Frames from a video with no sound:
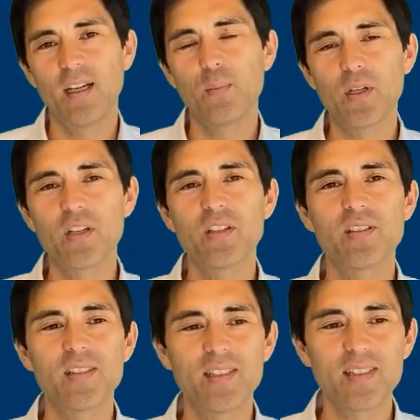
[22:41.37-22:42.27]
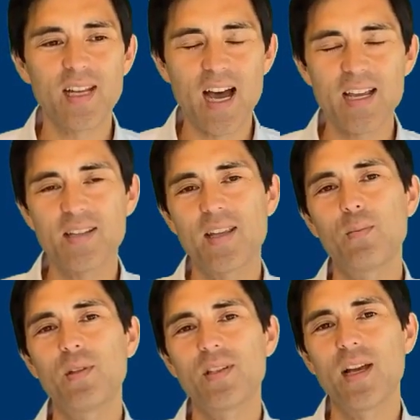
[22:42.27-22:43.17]
Because the
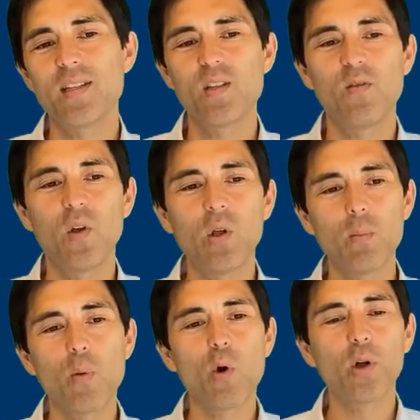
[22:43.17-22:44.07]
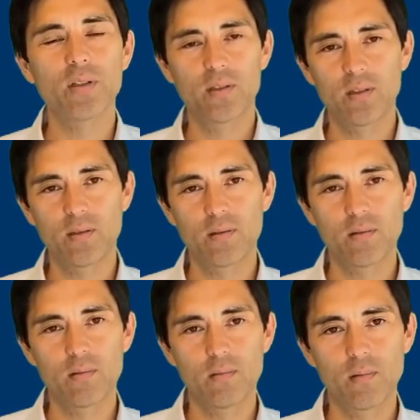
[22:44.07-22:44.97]
sample size is very important.
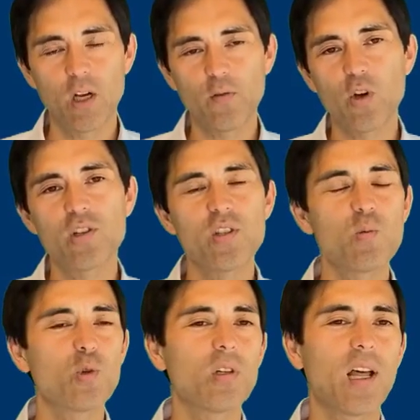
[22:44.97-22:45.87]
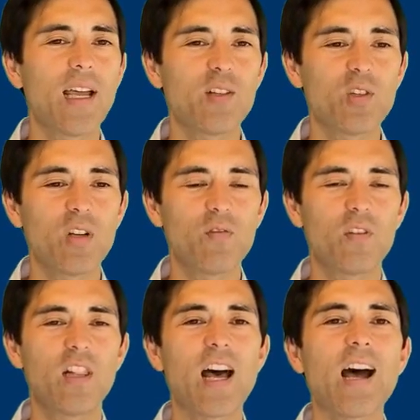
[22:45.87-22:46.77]
Of course, you would like to have
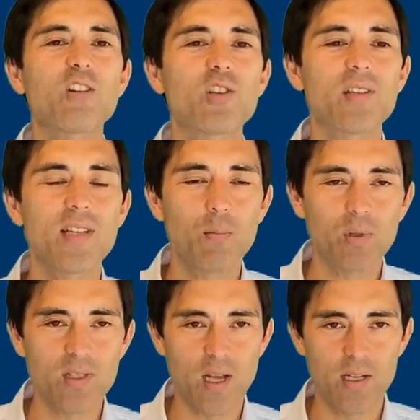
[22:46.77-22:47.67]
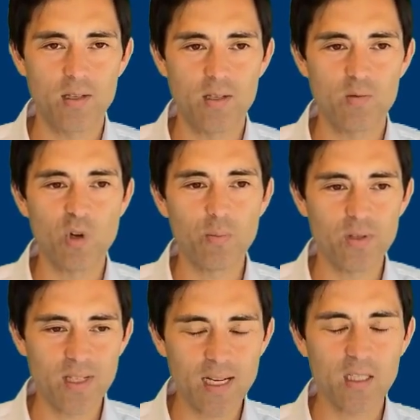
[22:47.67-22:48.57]
large sample sizes,
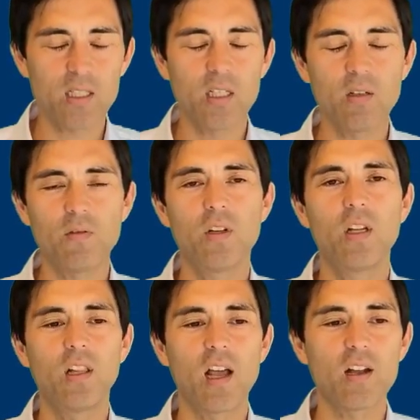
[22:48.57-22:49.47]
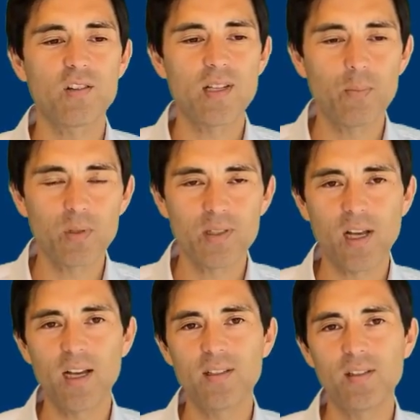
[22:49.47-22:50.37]
representative large sample
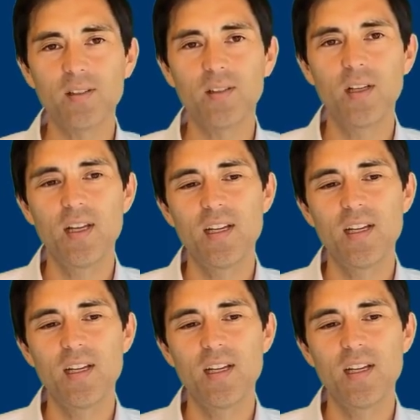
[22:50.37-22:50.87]
sizes.